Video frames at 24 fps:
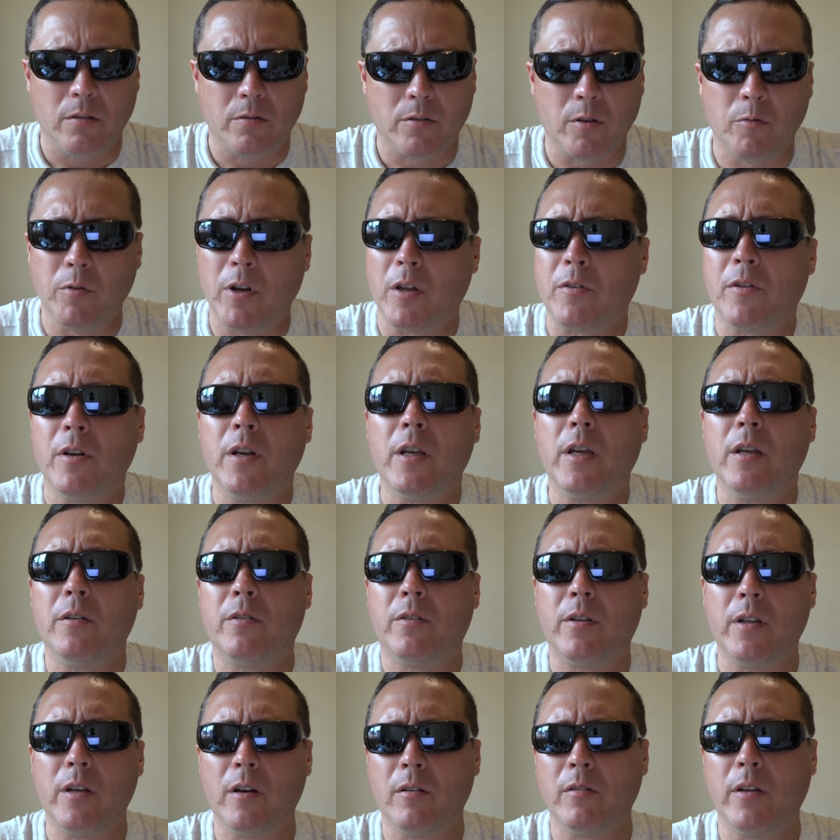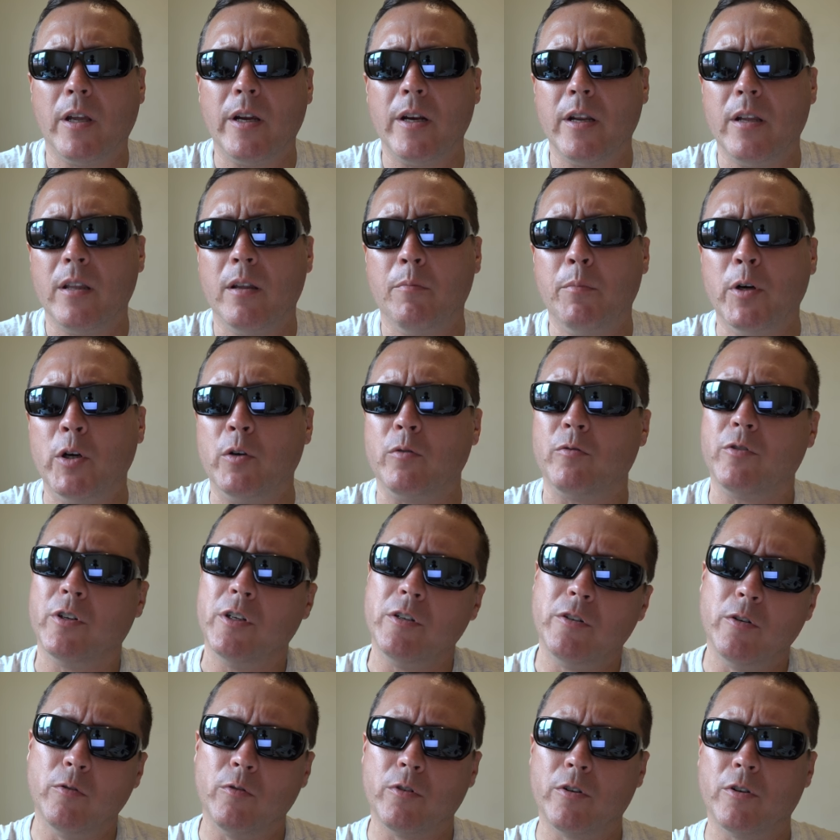So nothing against the young lady in the booth.
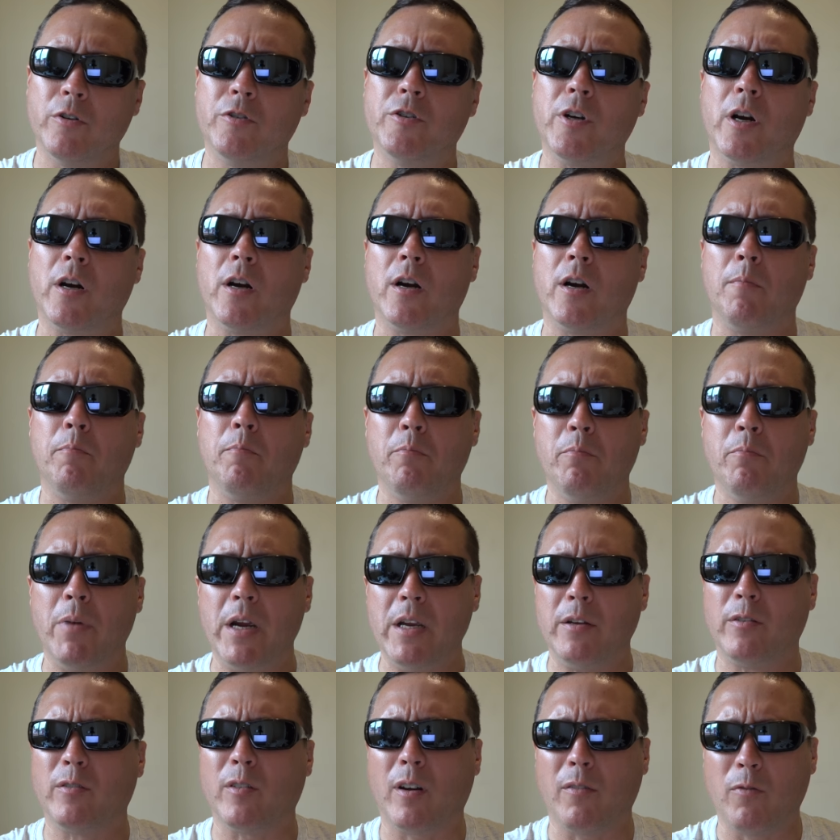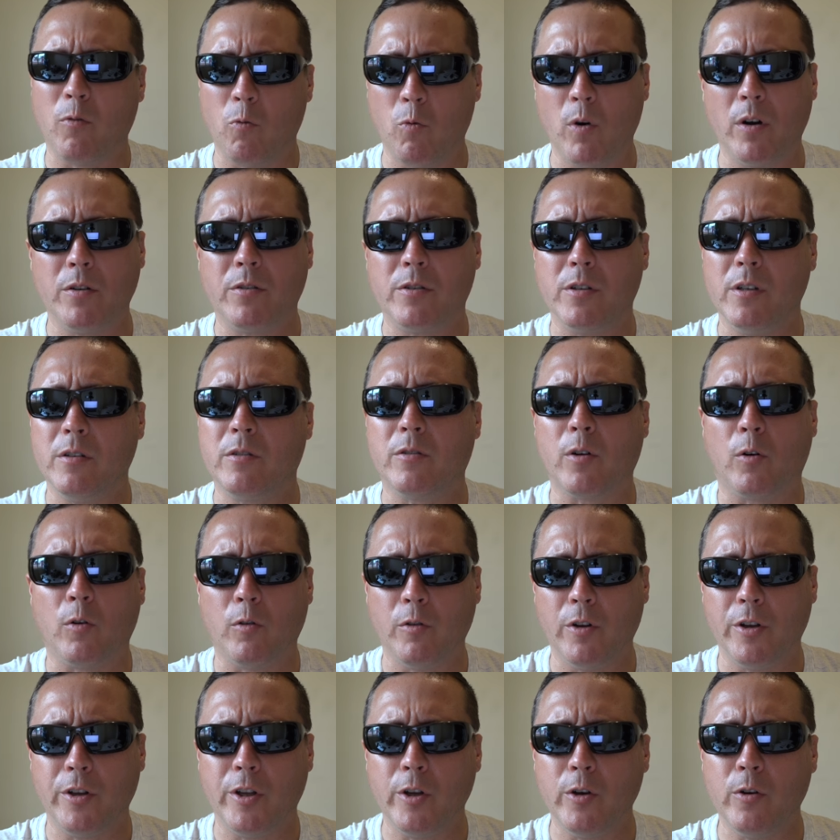She's doing her job based off of what she's
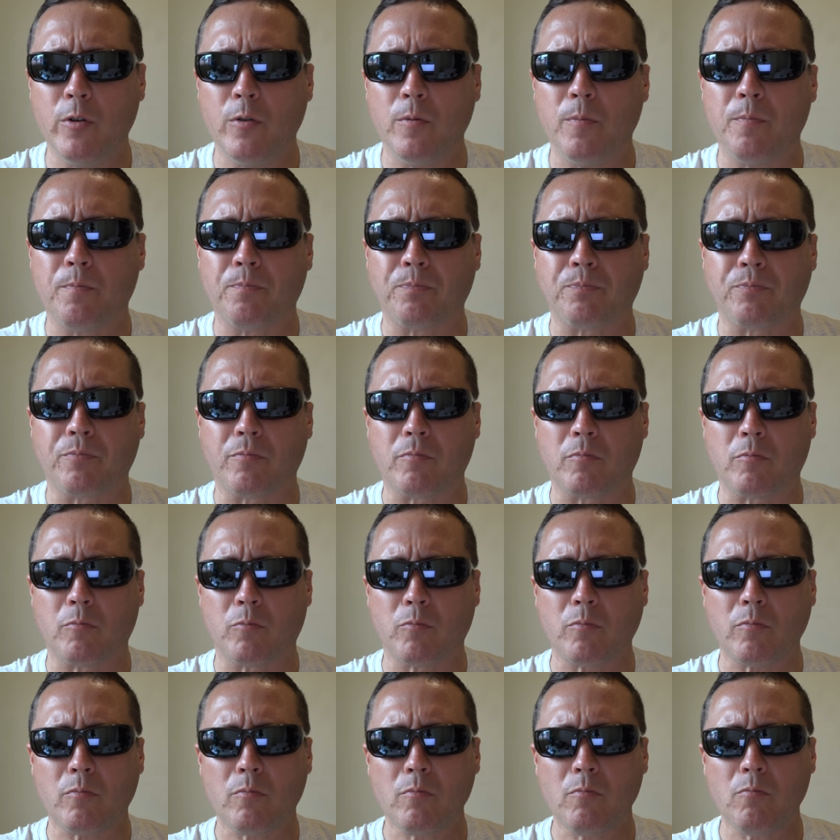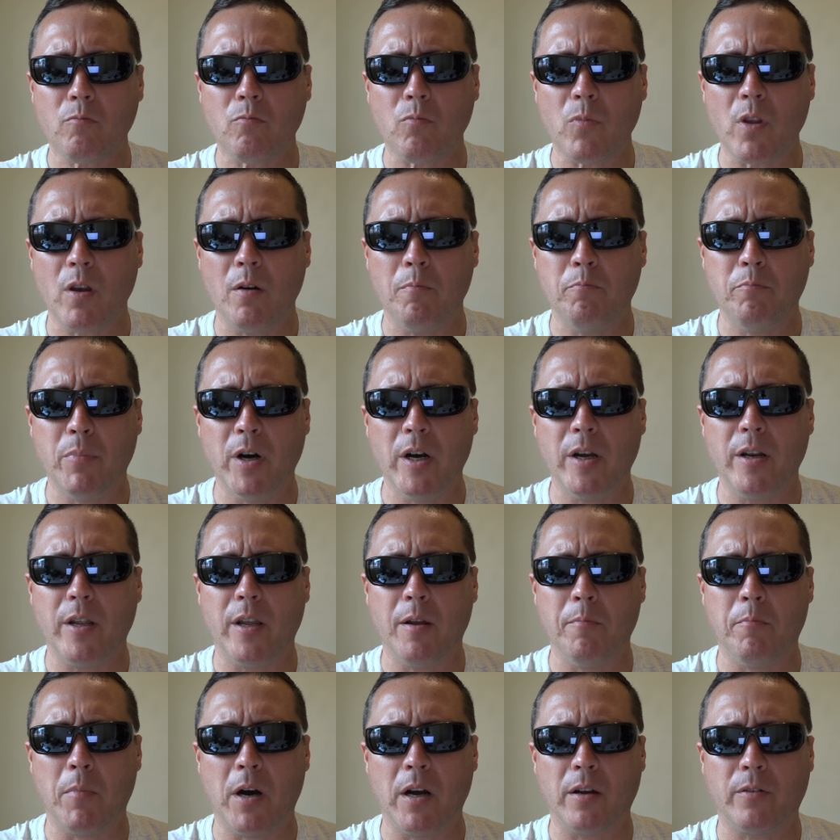told to do. But
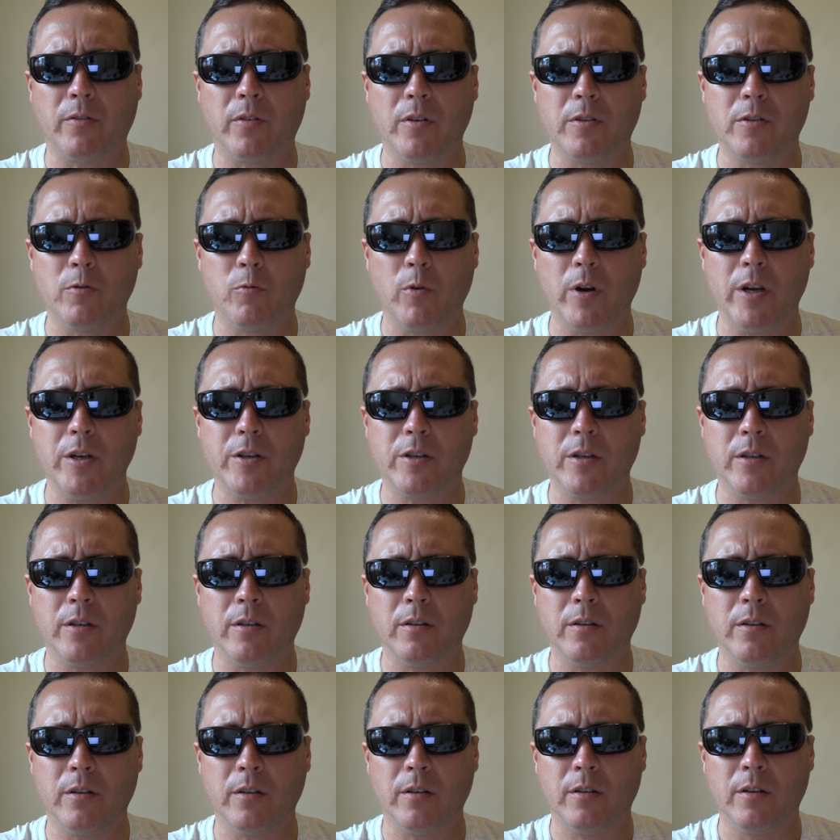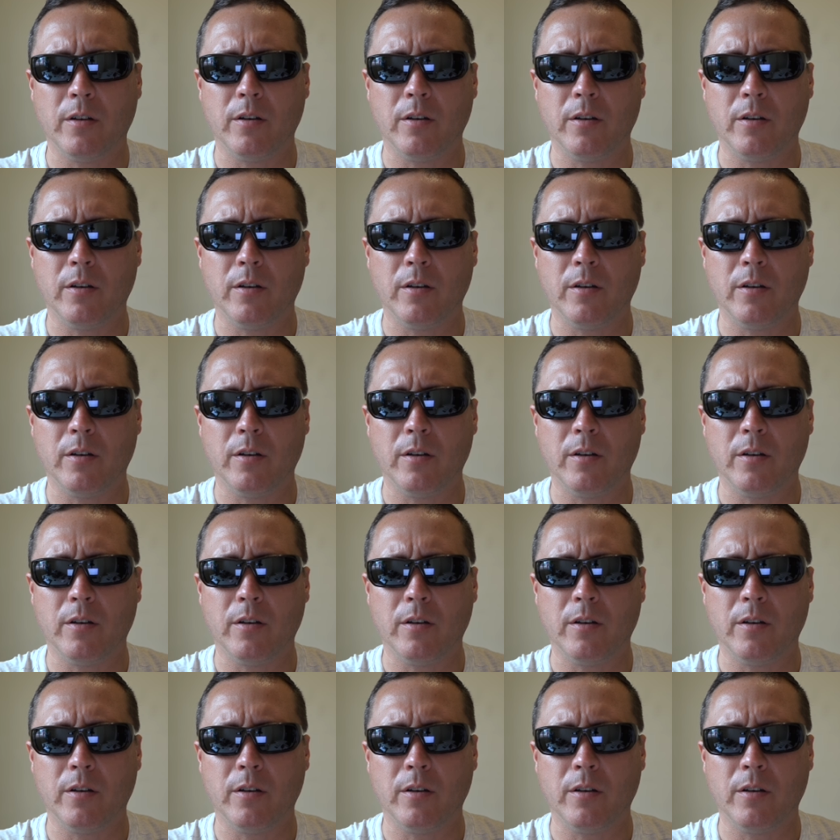in my situation,